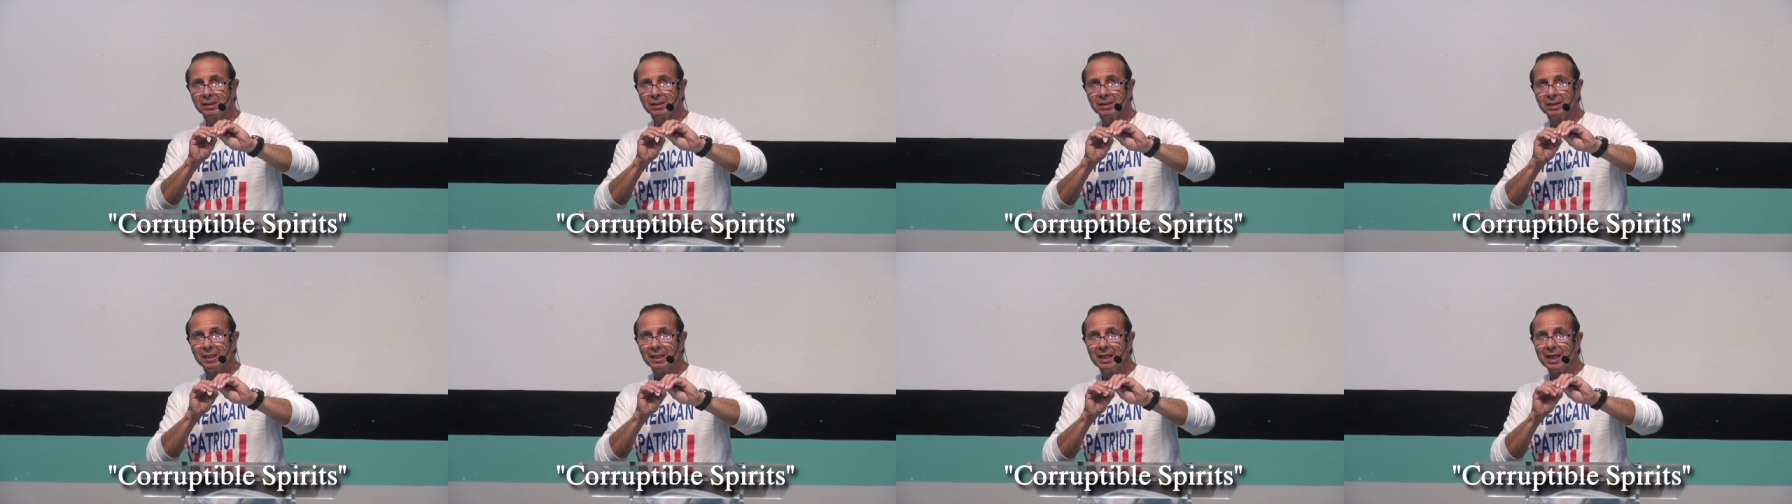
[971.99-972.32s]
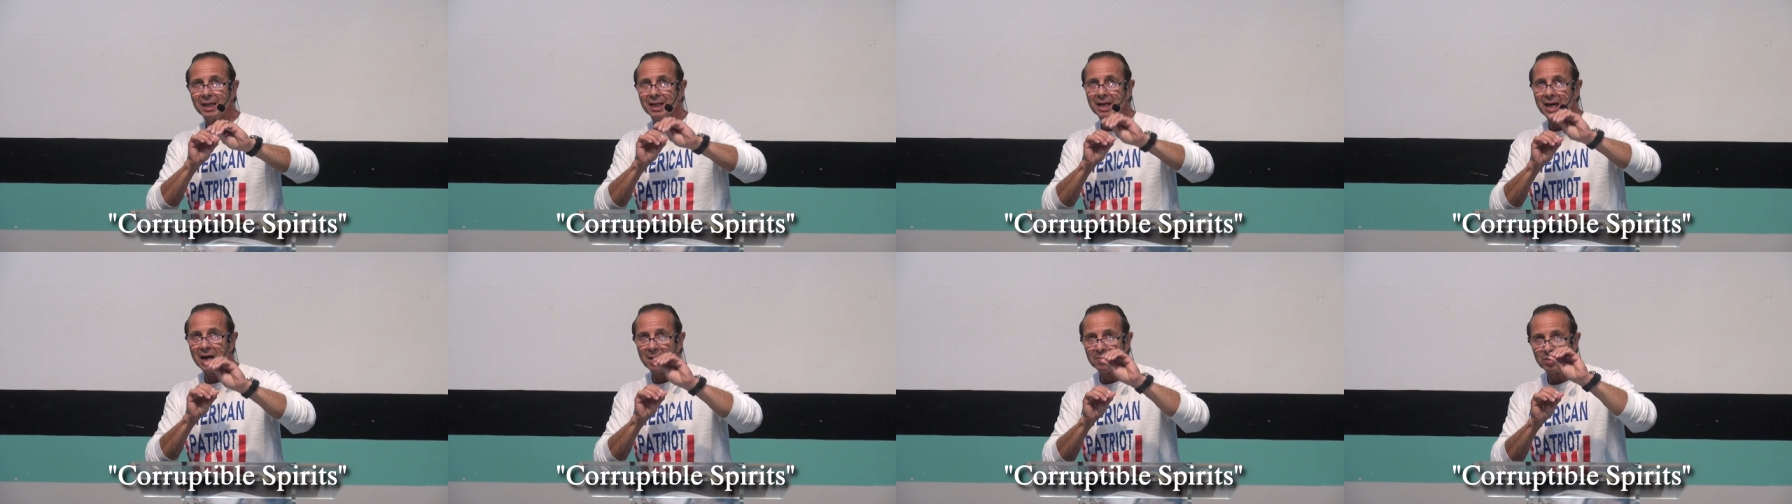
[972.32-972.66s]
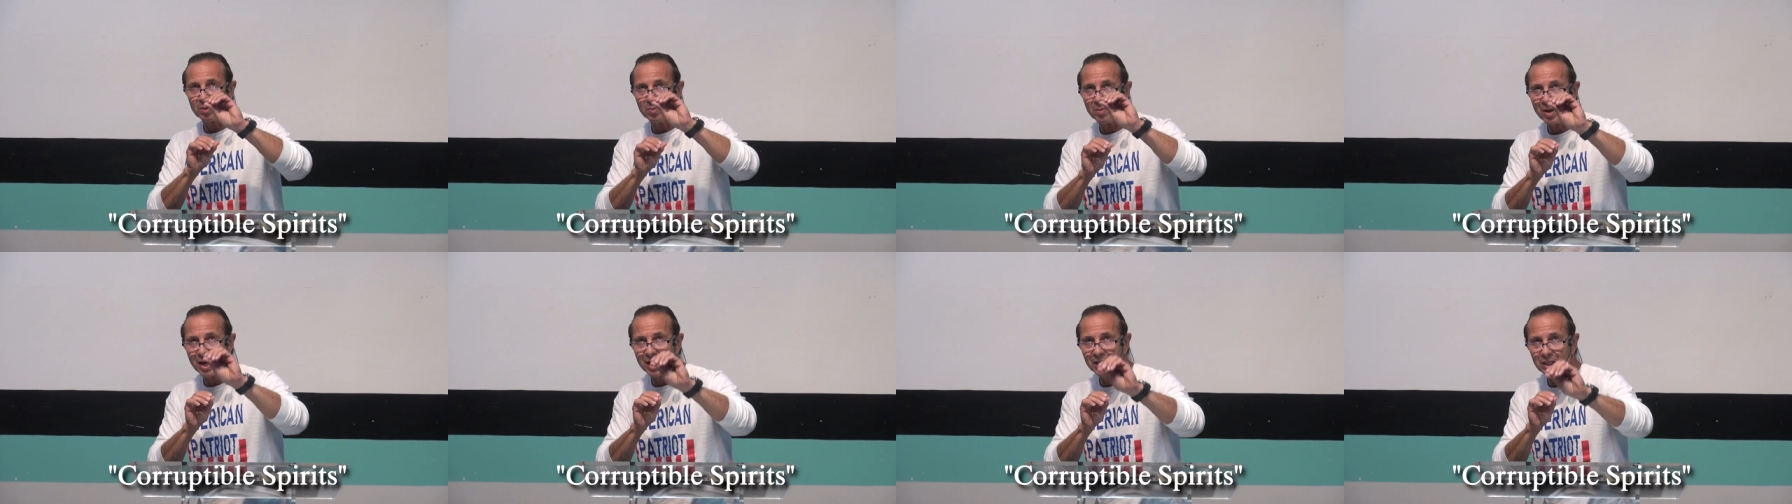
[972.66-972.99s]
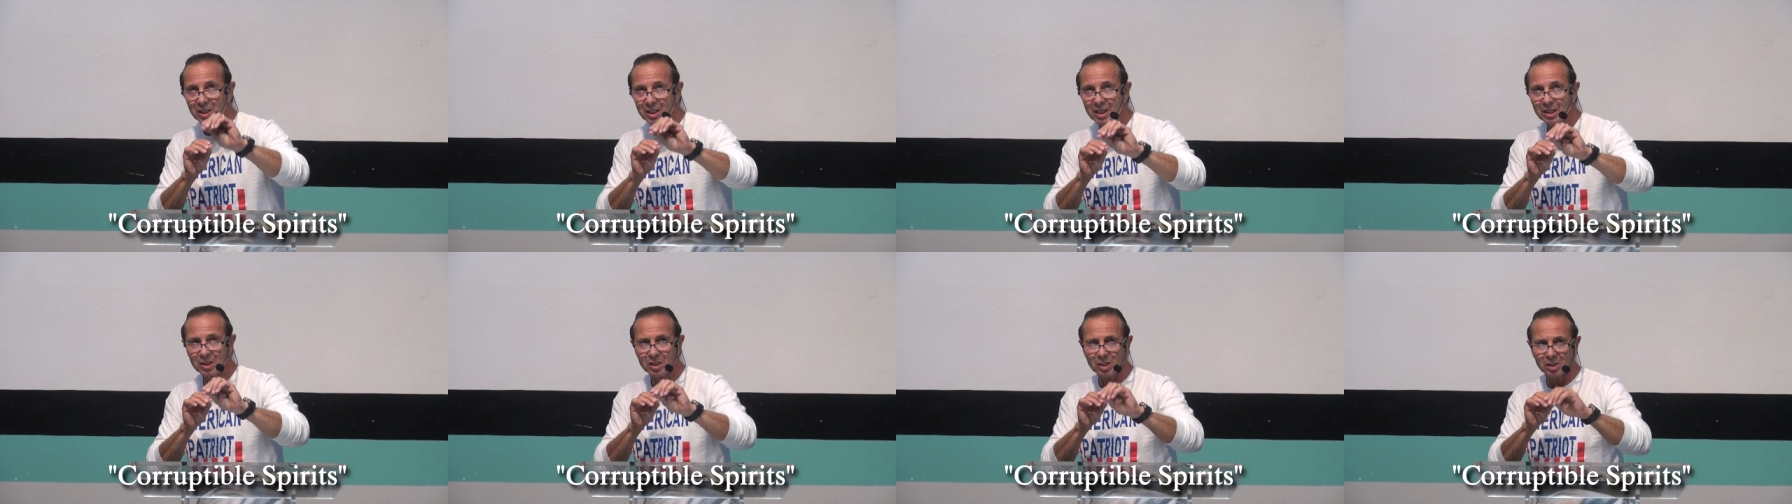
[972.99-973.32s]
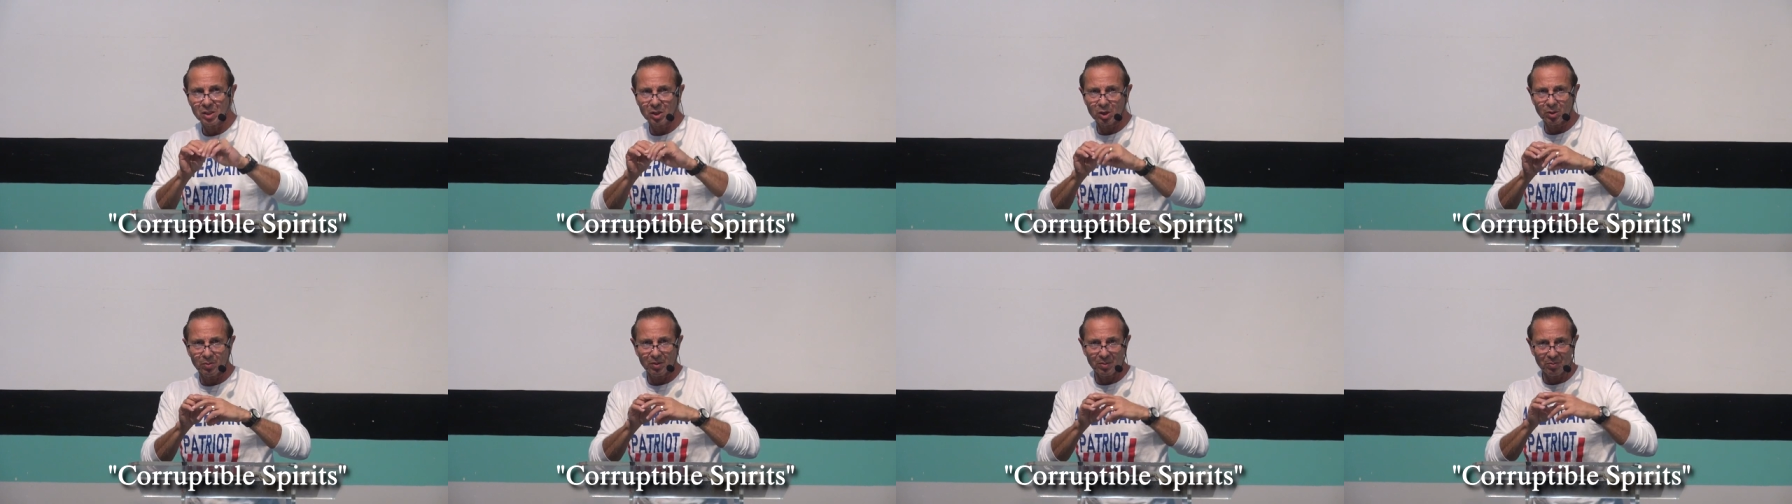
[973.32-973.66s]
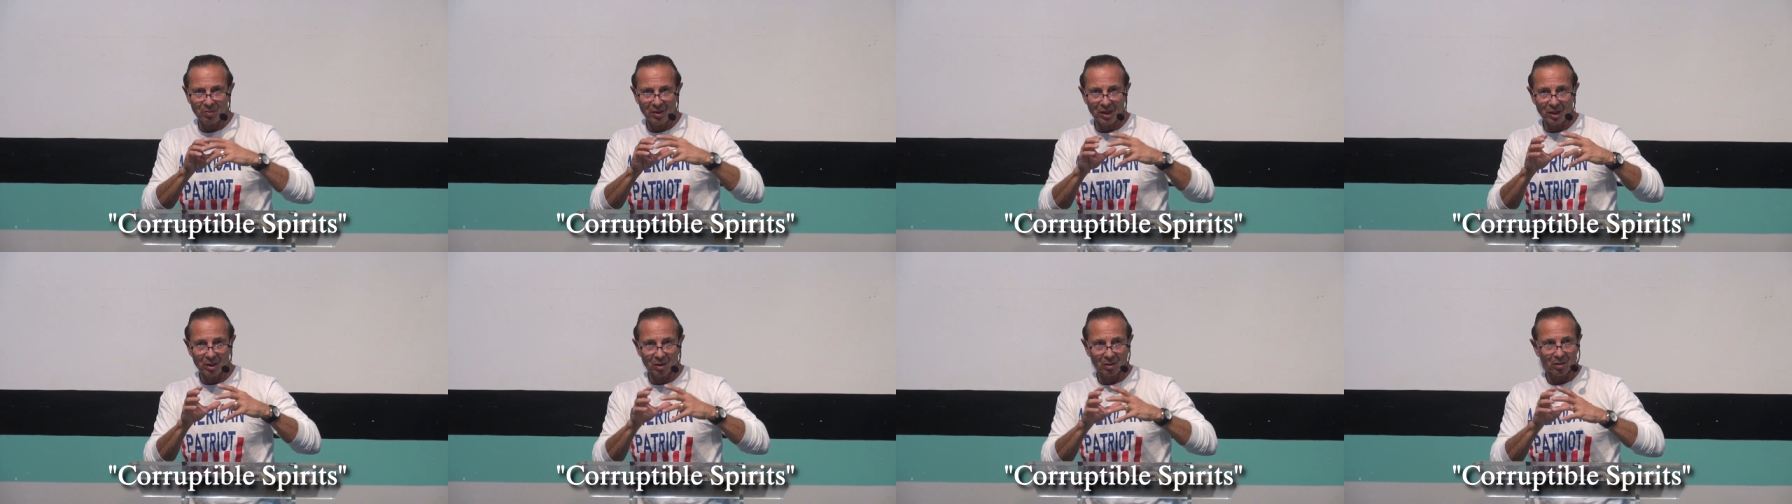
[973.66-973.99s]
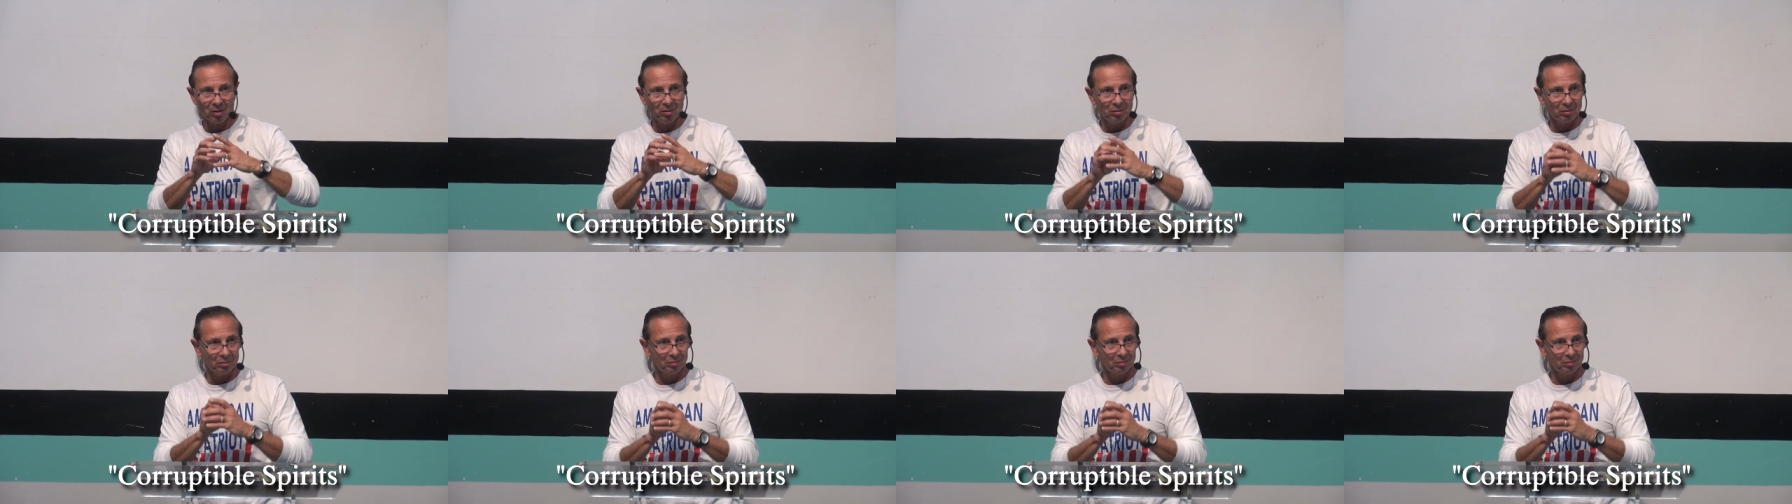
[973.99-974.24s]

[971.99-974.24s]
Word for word: Then that compromise gets a little bit bigger.